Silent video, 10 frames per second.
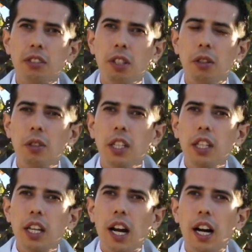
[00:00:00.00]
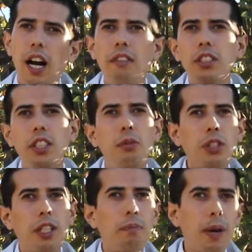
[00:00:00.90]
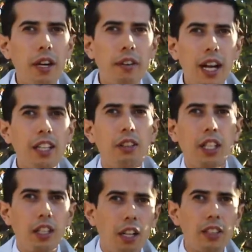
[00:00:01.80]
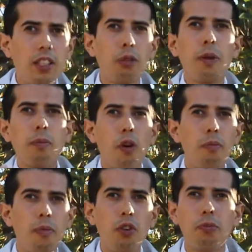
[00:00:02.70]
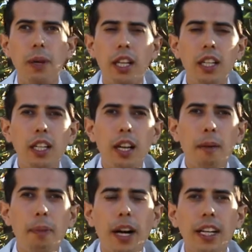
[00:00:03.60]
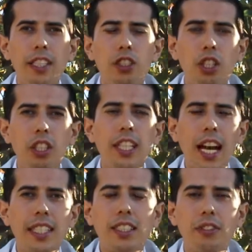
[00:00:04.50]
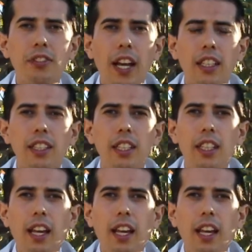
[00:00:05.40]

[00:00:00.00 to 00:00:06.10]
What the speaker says: So obviously when you get better at it, you can cause a little bit more movement, but it certainly has an effect.